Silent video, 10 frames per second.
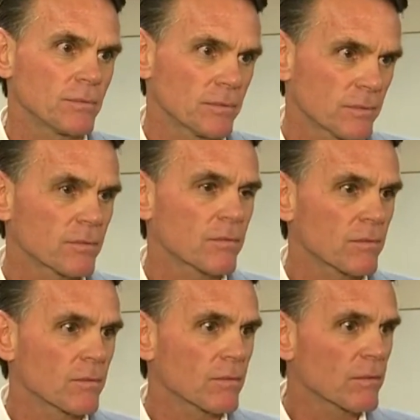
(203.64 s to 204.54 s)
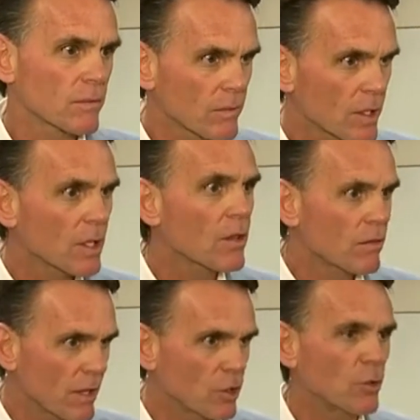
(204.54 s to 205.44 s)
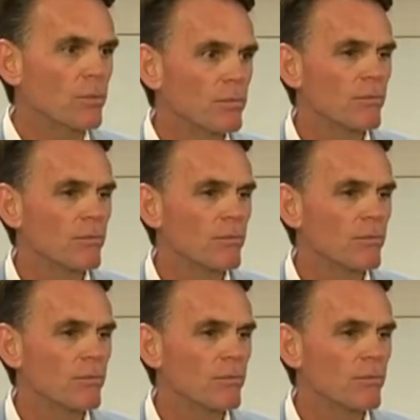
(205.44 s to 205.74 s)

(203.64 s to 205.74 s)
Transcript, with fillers: Executive Mark Hackel, thank you so much for joining